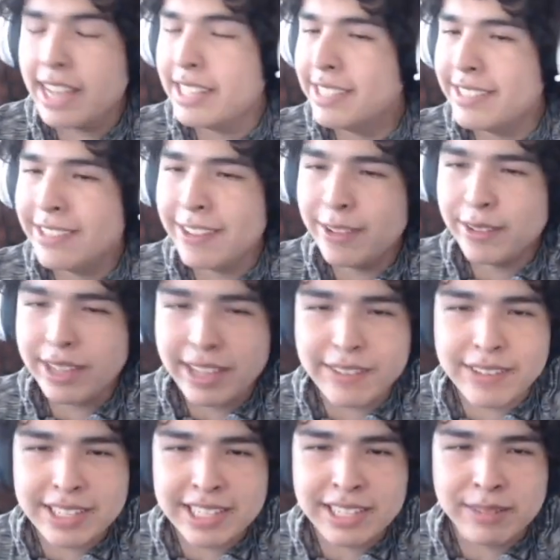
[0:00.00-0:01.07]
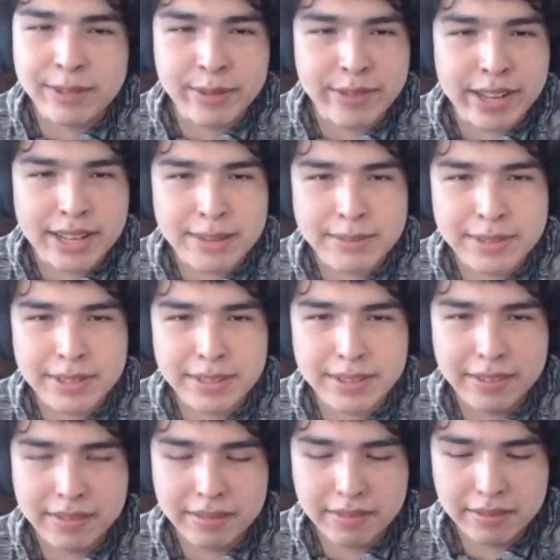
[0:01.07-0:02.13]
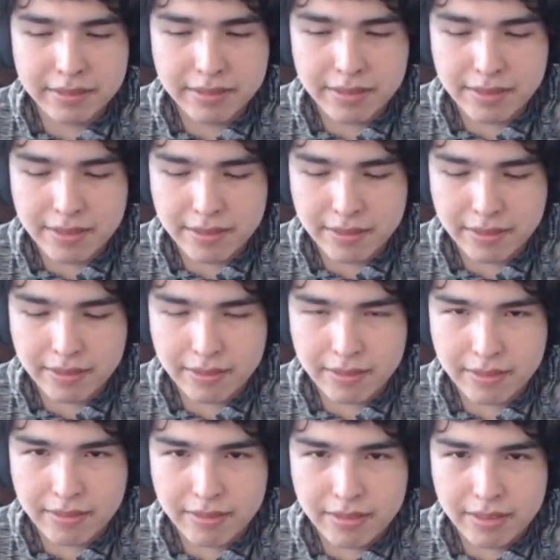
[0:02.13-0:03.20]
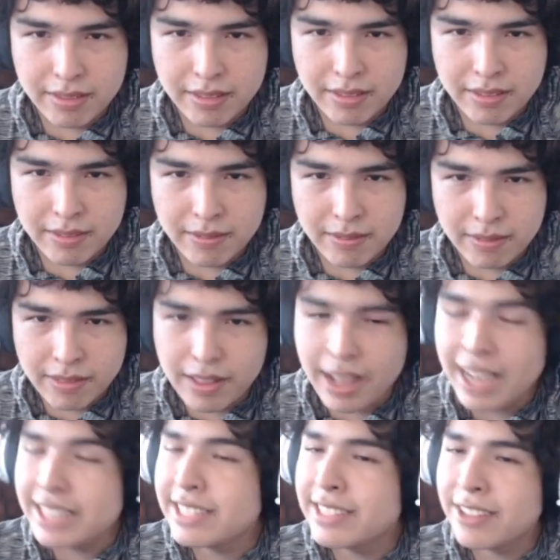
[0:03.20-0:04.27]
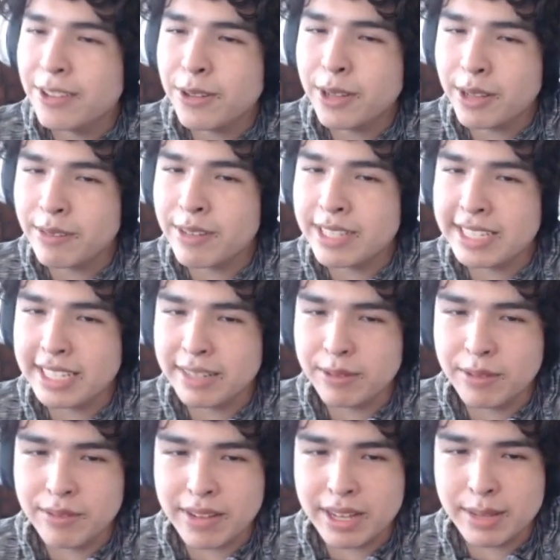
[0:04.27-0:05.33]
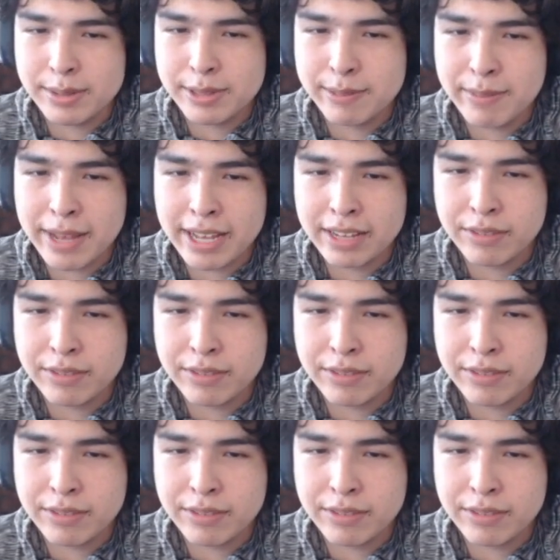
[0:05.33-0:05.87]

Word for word: still get Resident Evil vibes. Four of them. It's even four. Four flavors. I still get Resident Evil vibes. Back